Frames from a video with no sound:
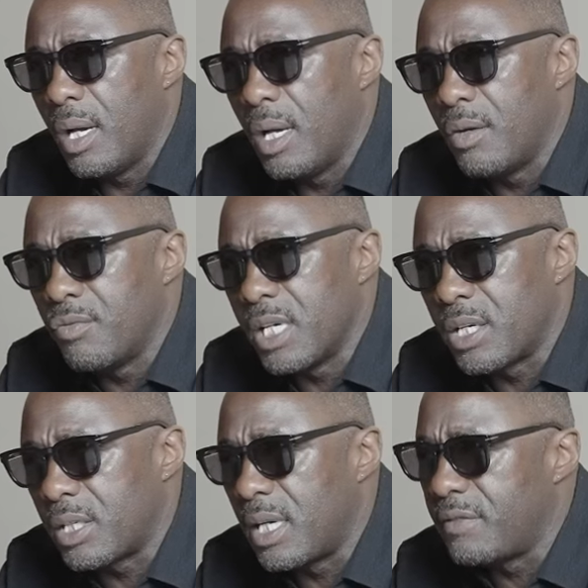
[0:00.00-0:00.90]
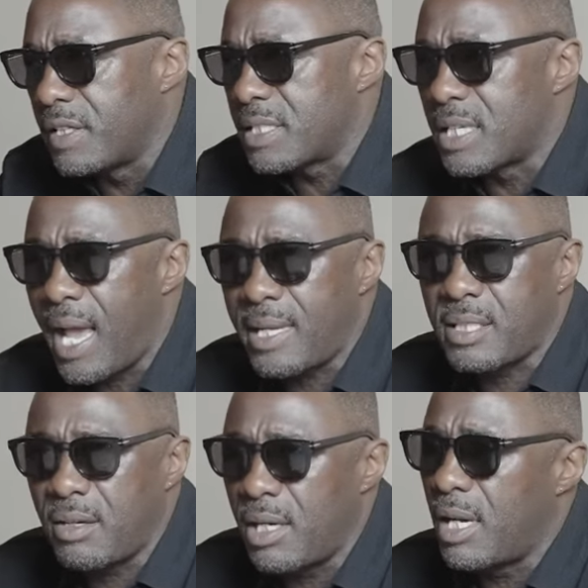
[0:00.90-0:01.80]
a really good living as an
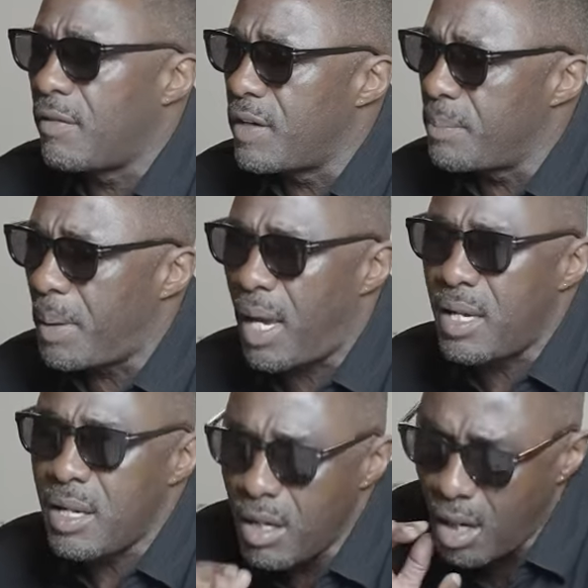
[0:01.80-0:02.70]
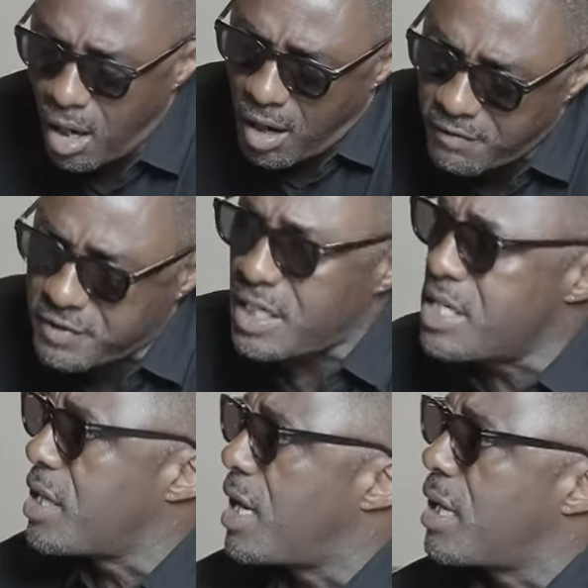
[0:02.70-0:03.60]
actor. I love it, but I love
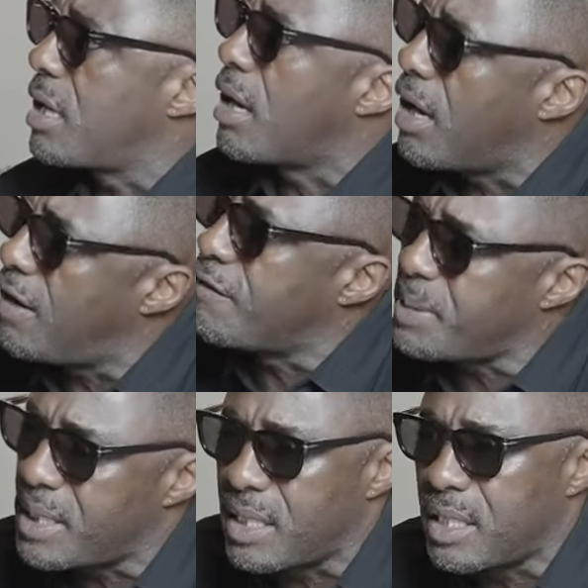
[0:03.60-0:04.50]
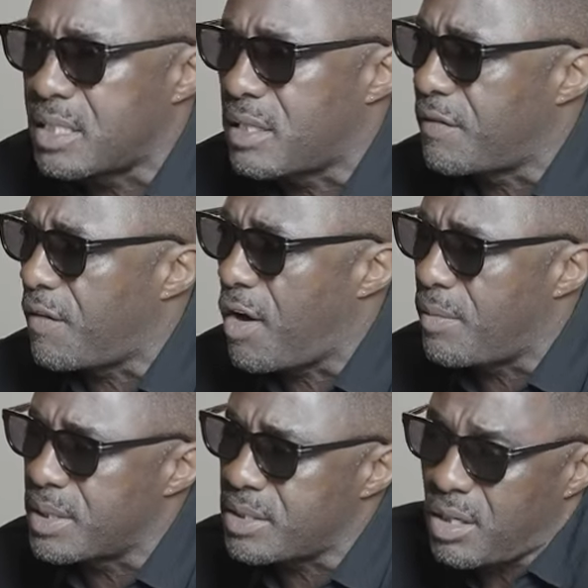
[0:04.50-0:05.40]
DJing and love being in this
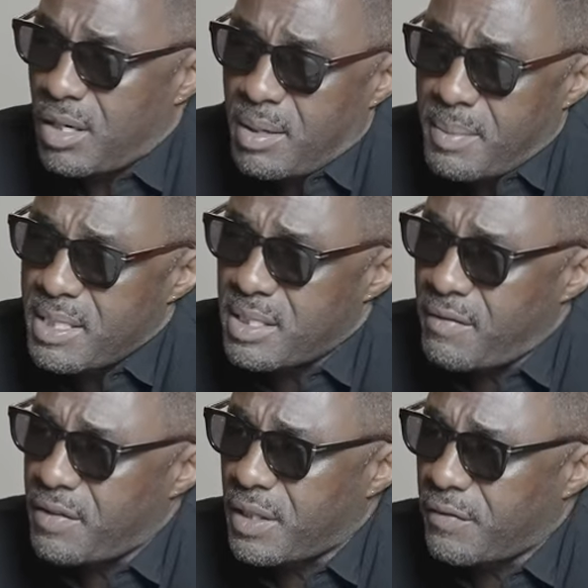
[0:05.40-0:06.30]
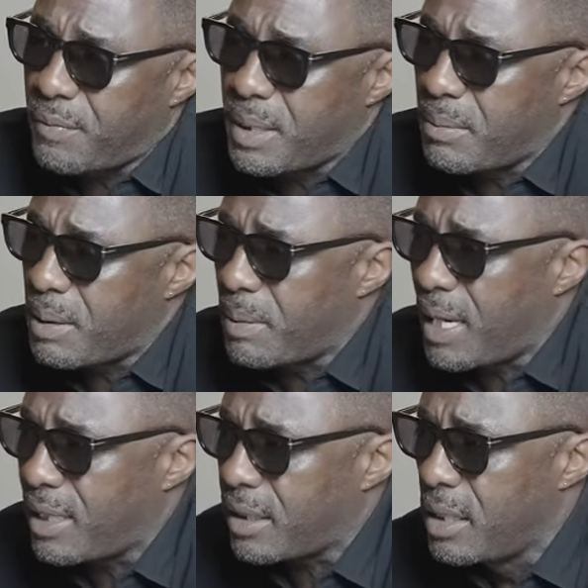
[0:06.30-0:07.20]
environment. So it means everything for me to be
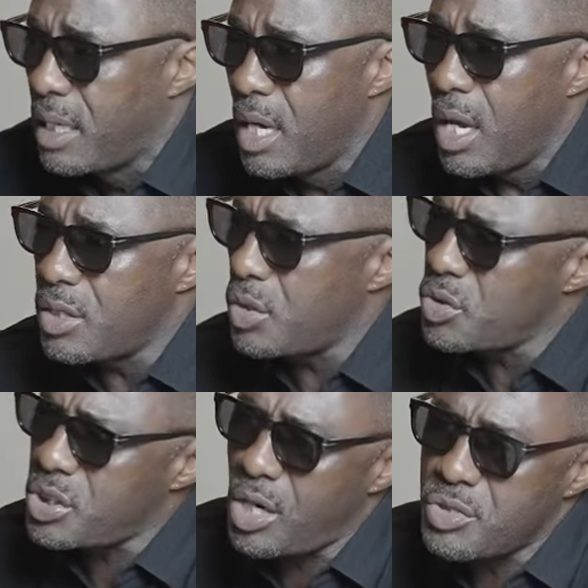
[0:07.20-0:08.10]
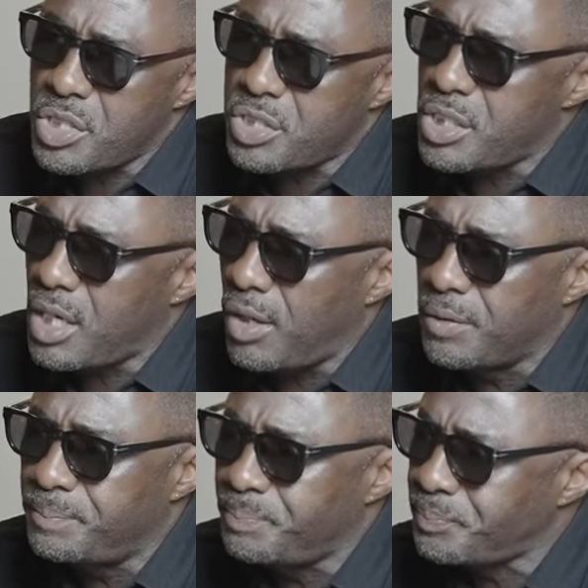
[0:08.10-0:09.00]
back. It's also just, you
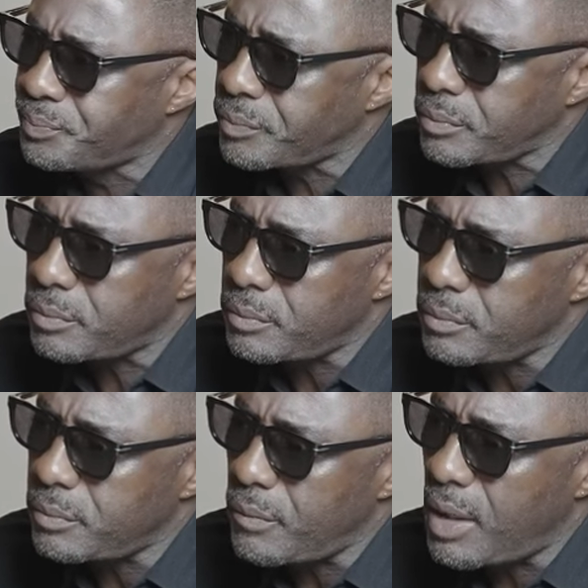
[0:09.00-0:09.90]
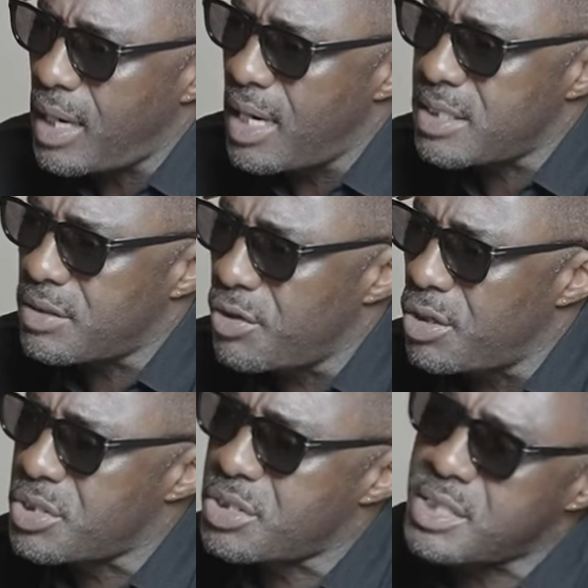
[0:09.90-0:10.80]
know, it's a real
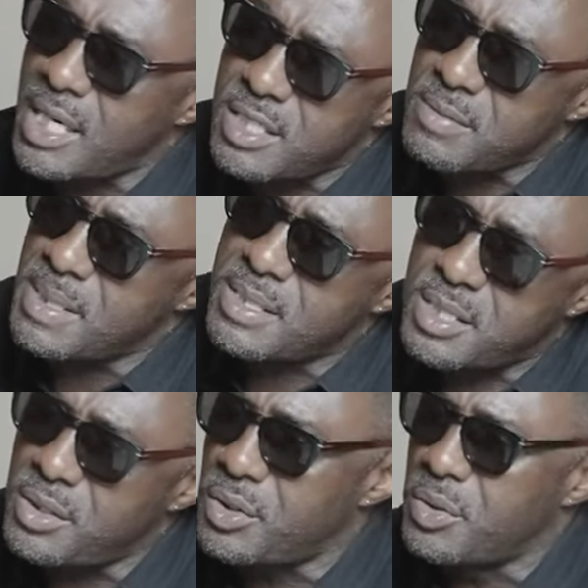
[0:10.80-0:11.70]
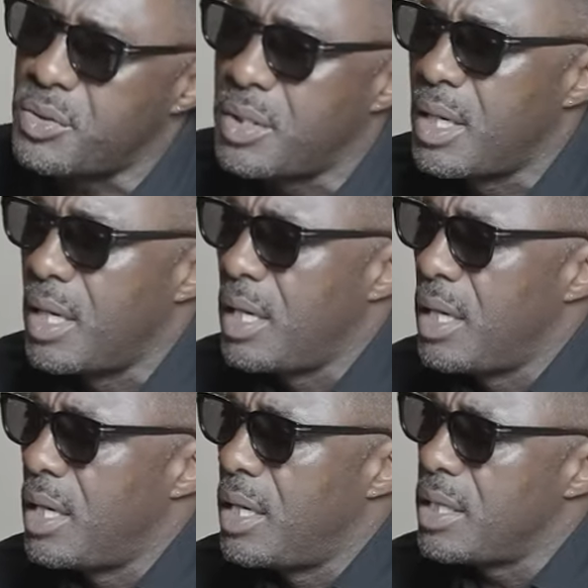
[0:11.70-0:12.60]
testament to,
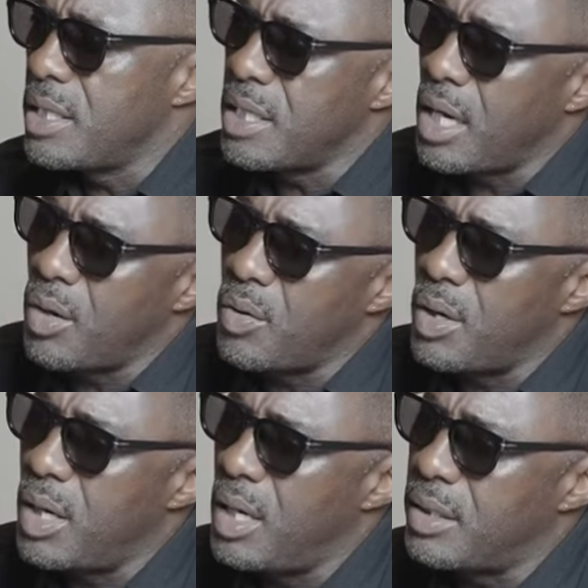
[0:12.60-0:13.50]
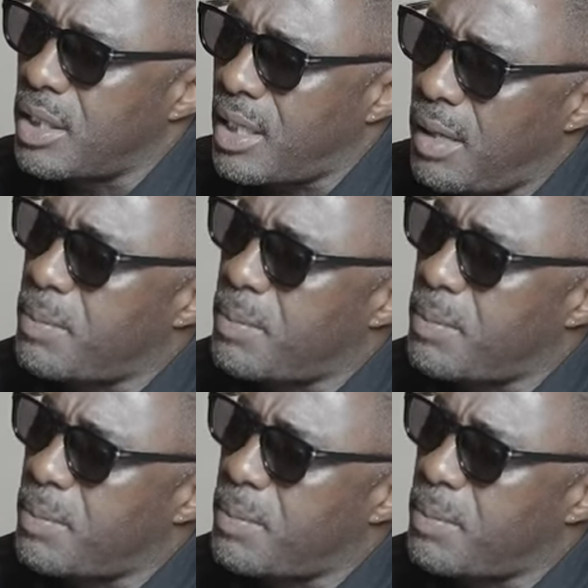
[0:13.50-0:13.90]
you know, the club